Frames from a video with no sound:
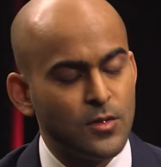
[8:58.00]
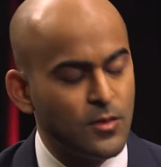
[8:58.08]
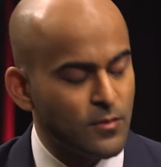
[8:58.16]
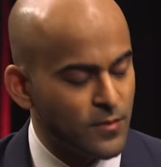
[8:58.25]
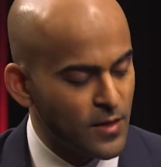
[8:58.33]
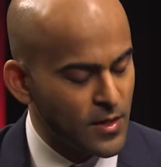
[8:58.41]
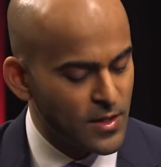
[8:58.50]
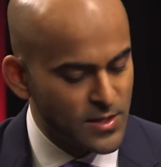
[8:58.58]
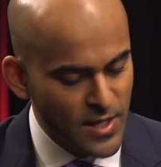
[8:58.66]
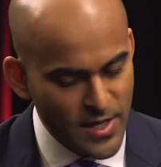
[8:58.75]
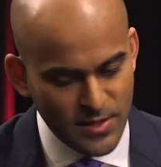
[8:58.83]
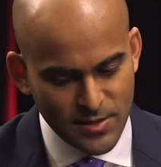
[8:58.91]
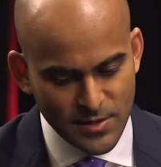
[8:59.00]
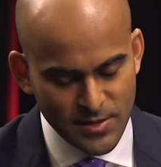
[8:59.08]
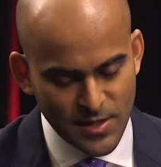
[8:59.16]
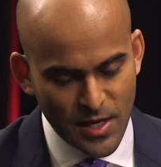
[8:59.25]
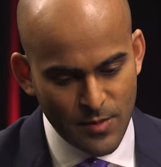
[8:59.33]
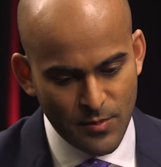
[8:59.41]
you think it takes the
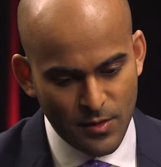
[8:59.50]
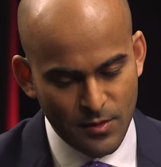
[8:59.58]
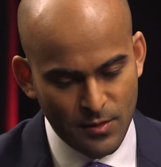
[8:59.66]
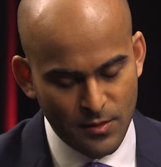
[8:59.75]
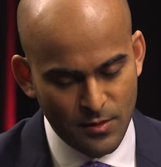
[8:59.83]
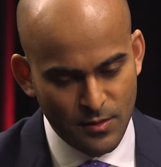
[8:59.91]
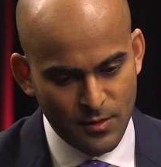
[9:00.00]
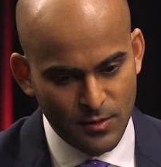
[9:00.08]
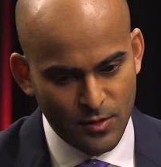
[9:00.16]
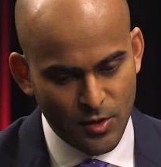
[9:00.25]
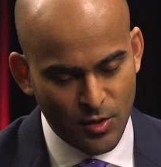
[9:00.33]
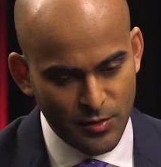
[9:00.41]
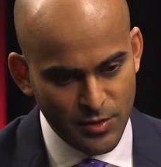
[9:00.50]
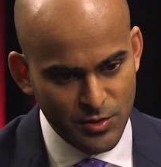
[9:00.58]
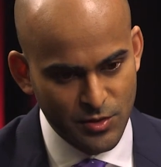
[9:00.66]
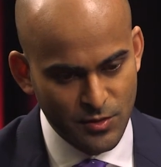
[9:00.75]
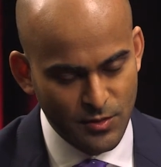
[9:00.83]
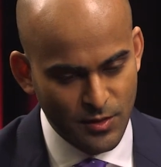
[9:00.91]
same
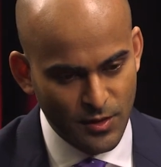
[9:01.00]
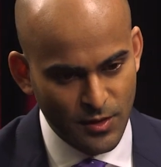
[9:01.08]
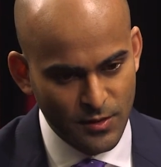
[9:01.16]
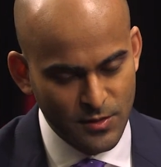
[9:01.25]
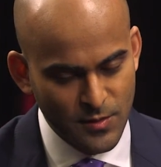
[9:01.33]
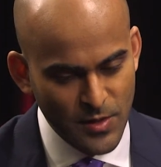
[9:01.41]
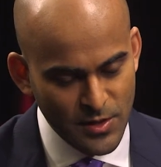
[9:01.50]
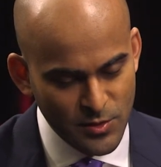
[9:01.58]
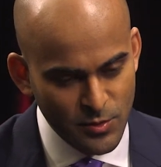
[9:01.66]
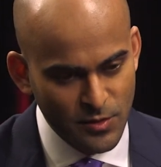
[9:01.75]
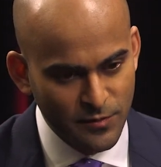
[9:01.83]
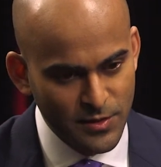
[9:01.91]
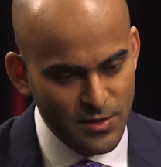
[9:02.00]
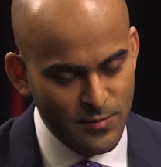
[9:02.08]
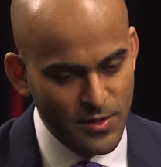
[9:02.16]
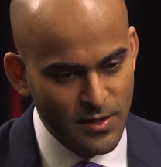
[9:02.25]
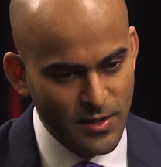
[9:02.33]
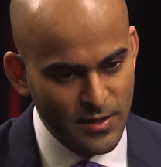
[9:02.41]
courage? Intuitively to
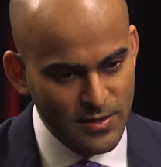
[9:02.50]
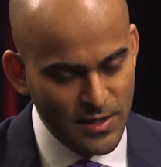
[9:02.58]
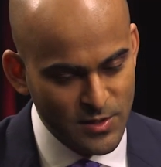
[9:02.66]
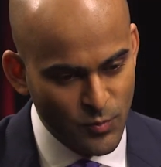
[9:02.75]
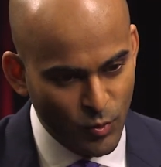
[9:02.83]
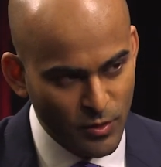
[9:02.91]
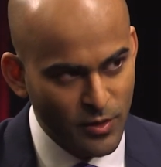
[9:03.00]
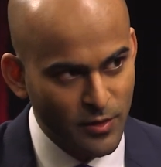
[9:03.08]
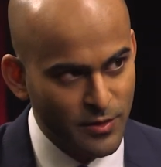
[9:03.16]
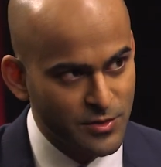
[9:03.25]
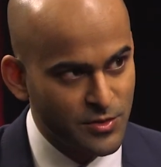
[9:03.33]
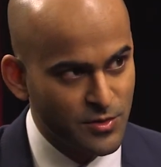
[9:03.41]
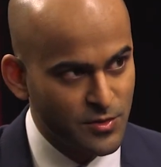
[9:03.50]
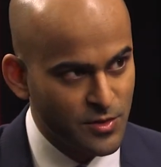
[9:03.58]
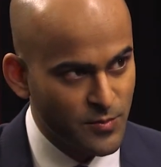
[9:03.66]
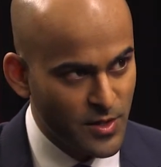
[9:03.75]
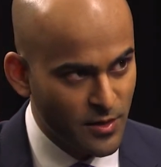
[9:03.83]
me, it takes more courage to be a